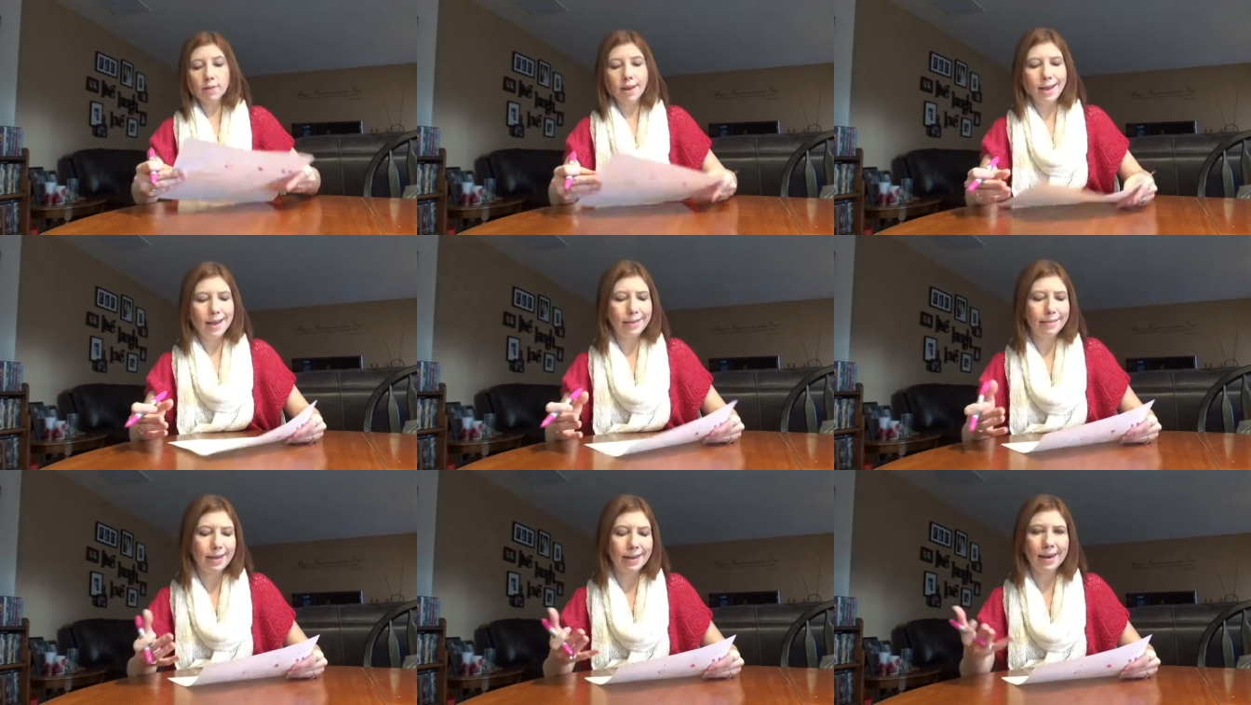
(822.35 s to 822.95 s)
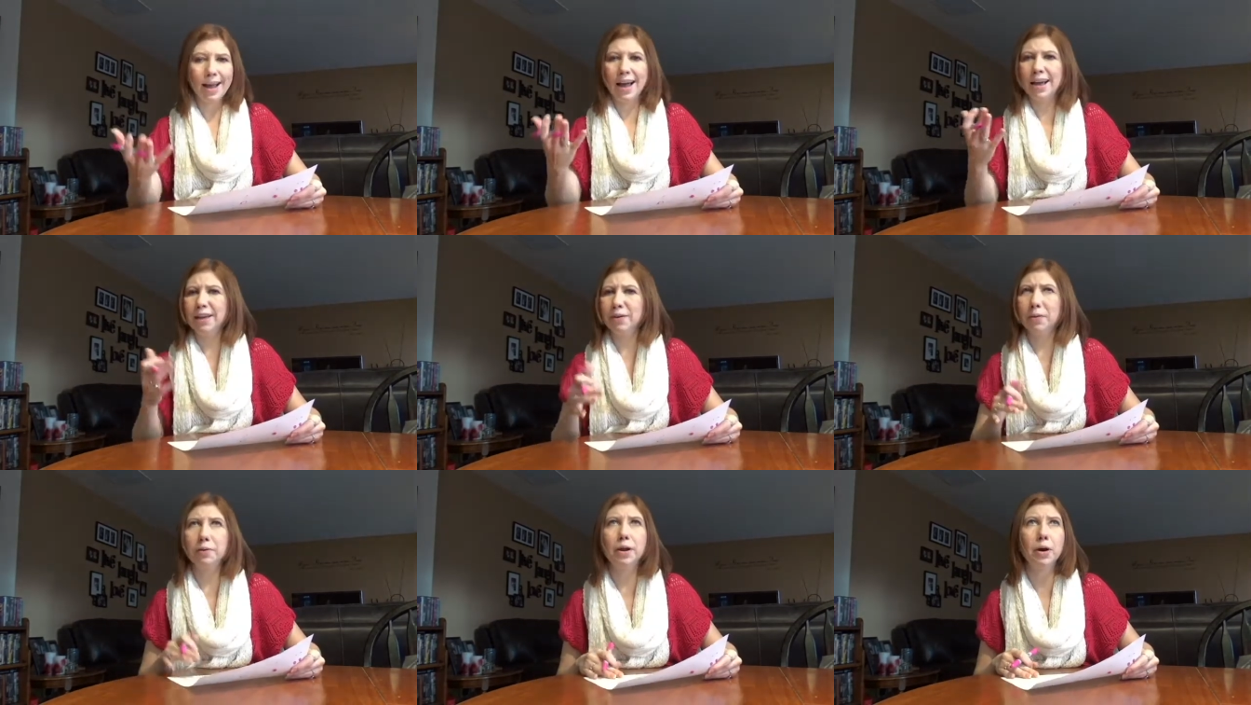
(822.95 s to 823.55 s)
And then, I
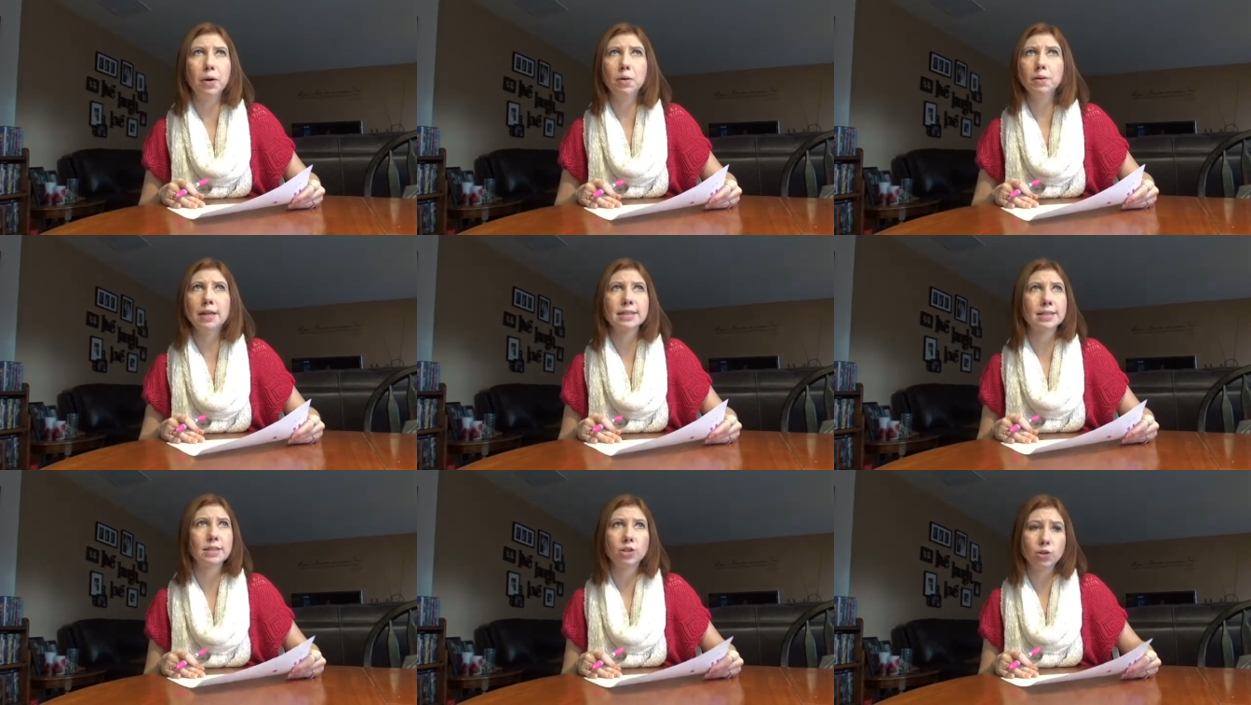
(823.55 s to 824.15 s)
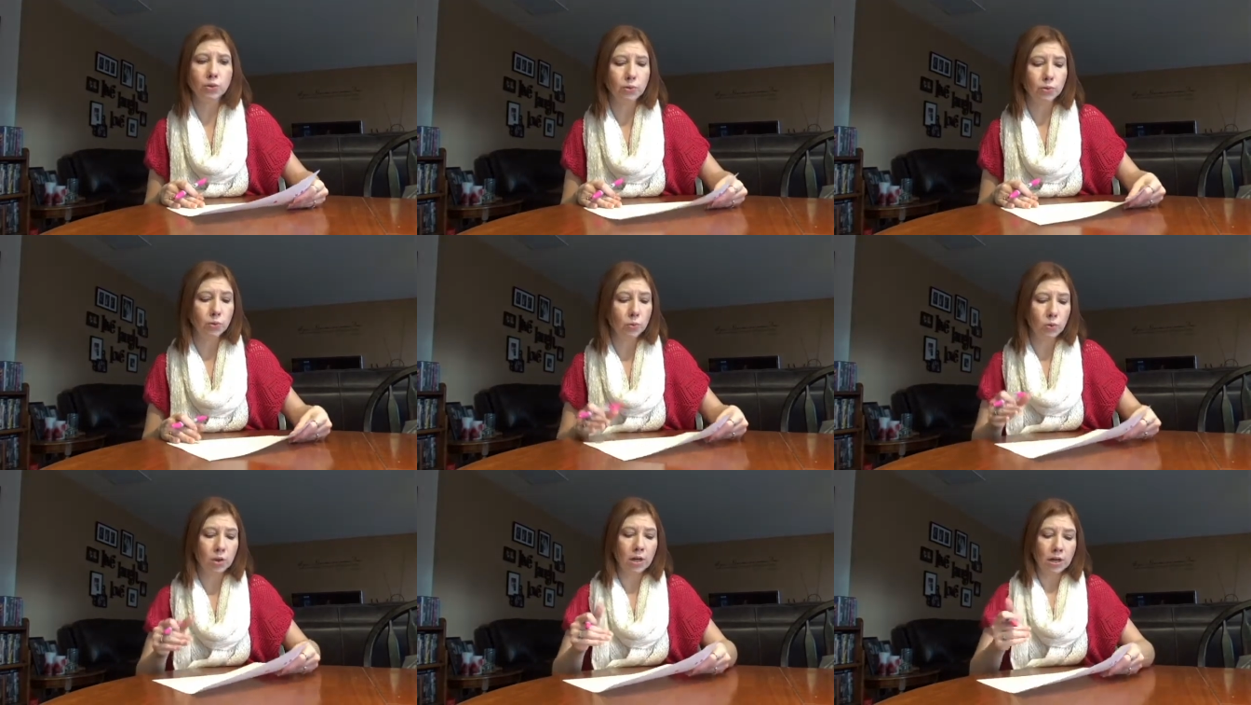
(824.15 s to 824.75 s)
don't know, let's
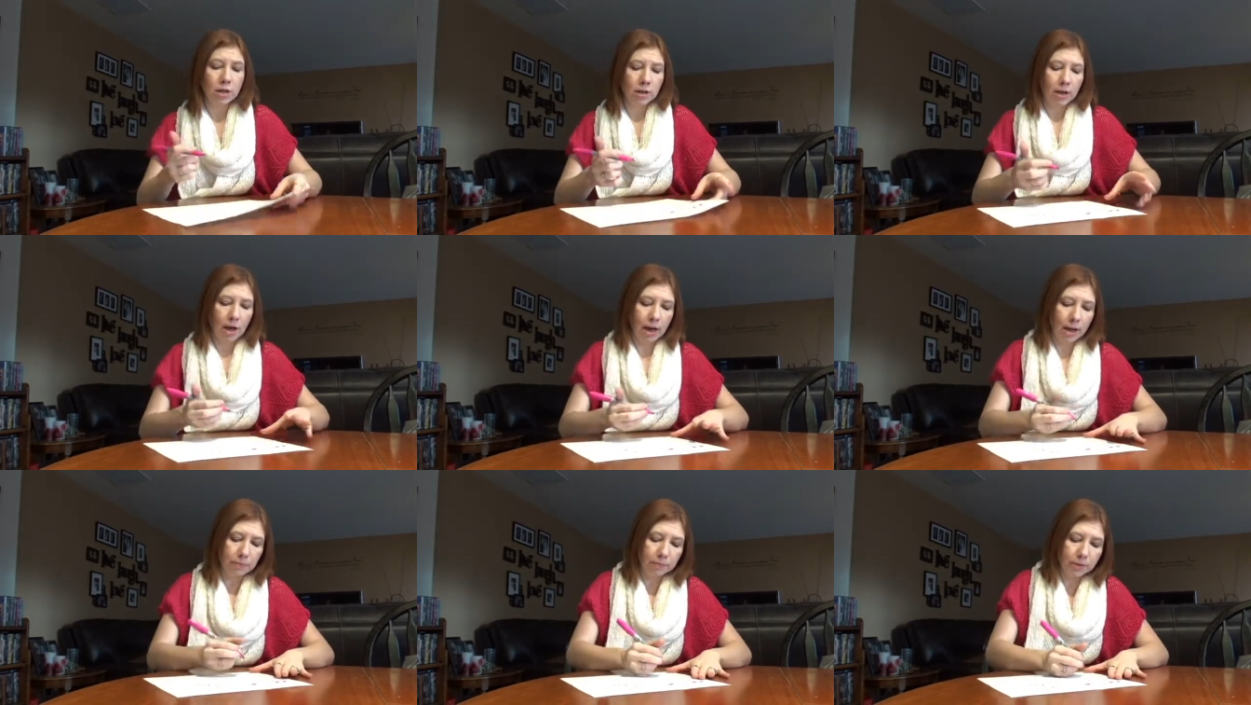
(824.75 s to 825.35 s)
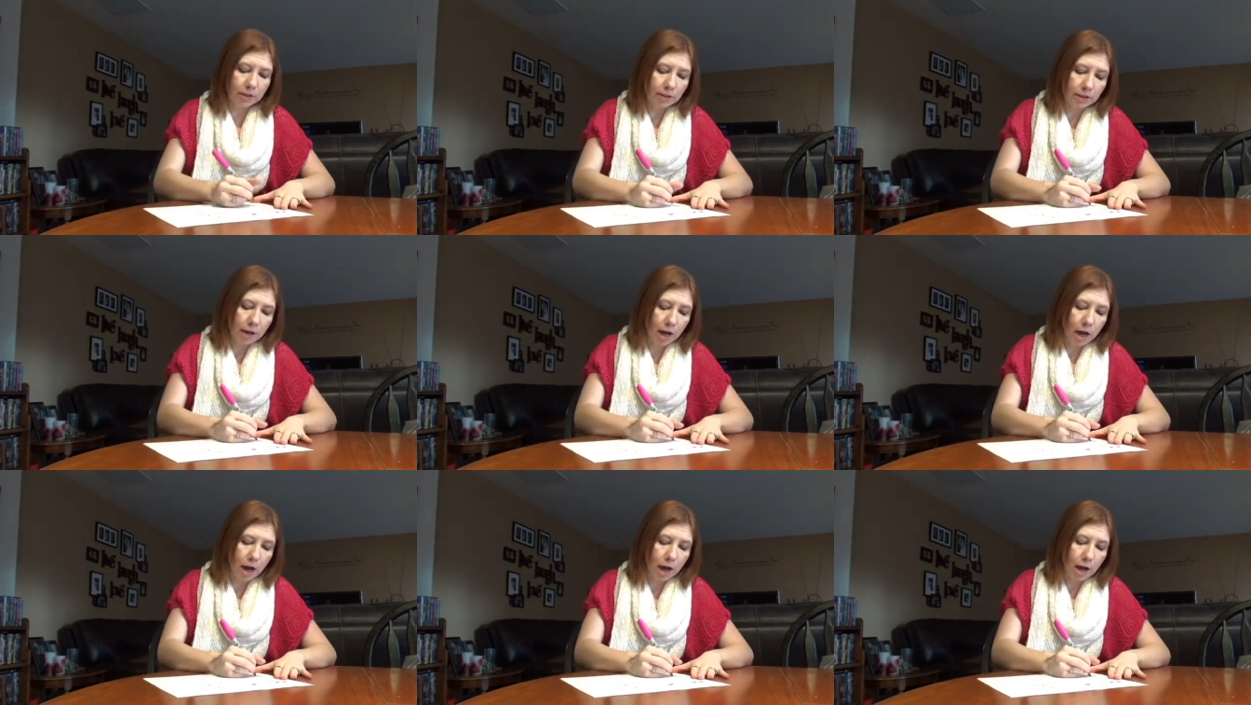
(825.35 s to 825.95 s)
do um,
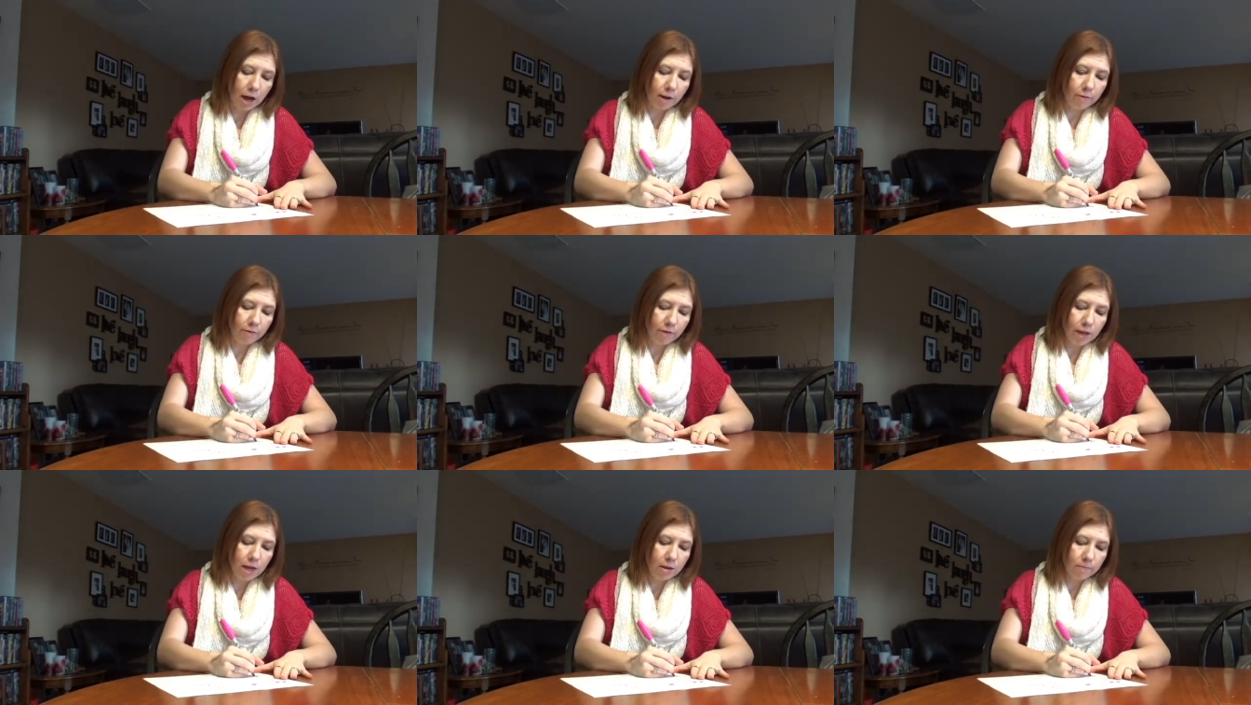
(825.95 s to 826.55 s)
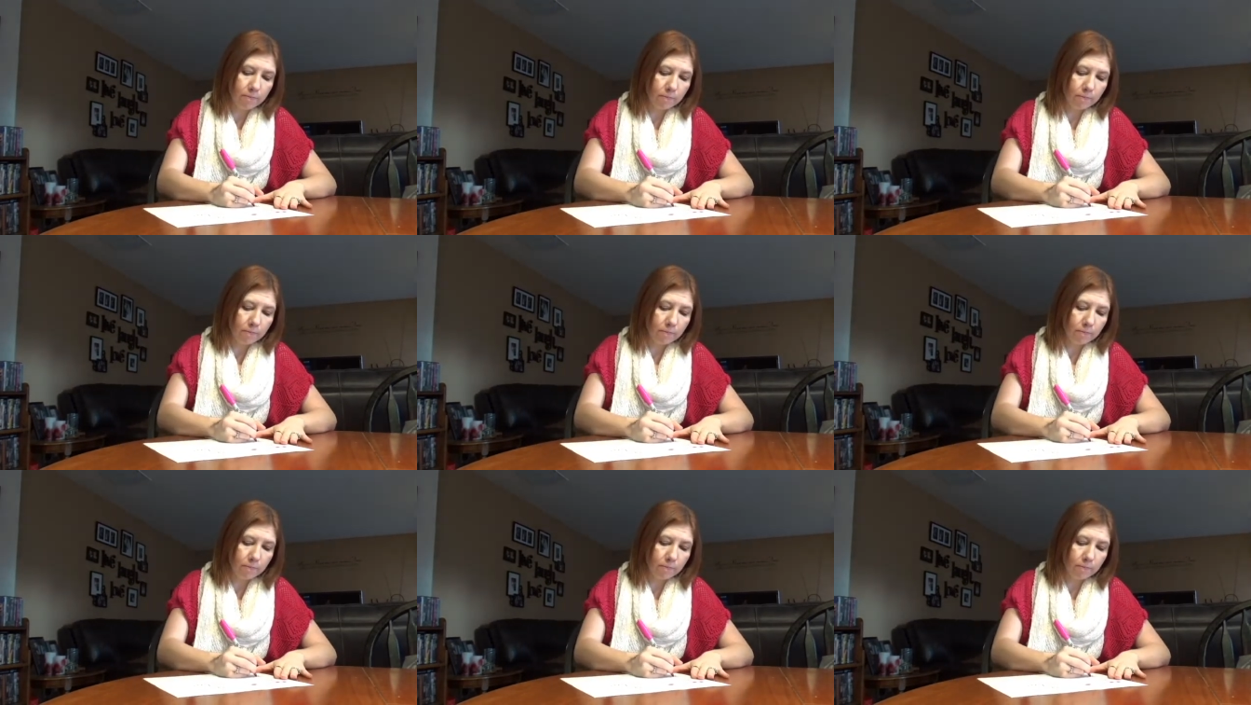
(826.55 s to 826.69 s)
stuffing.